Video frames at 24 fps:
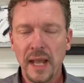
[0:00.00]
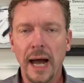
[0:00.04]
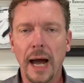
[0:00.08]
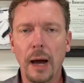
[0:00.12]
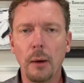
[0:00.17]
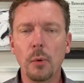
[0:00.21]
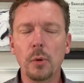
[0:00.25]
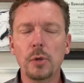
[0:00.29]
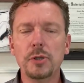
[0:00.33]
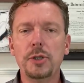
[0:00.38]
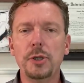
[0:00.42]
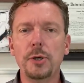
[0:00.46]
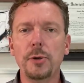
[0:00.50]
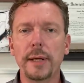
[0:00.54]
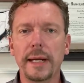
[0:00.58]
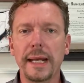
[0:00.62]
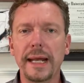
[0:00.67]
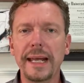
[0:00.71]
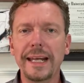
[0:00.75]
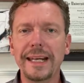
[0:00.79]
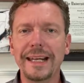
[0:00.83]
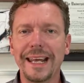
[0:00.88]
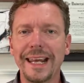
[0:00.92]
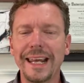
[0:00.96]
I want you to
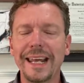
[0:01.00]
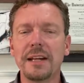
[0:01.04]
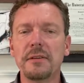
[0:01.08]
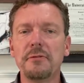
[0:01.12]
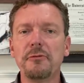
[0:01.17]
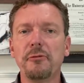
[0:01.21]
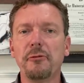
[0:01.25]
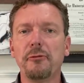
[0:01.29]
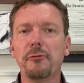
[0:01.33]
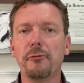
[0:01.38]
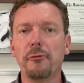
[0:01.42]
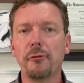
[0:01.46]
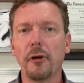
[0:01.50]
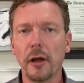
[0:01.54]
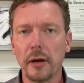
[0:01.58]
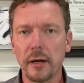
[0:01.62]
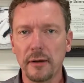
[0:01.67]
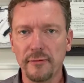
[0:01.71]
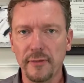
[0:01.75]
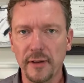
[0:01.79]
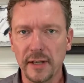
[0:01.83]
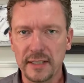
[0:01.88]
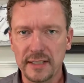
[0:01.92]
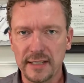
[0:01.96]
eat in front
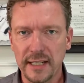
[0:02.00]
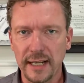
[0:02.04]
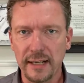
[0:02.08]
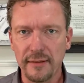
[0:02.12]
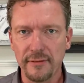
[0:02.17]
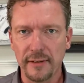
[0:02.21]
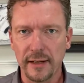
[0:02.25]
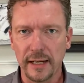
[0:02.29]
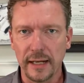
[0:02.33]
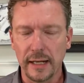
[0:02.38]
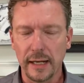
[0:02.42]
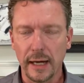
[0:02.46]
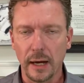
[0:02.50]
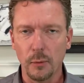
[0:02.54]
of the TV.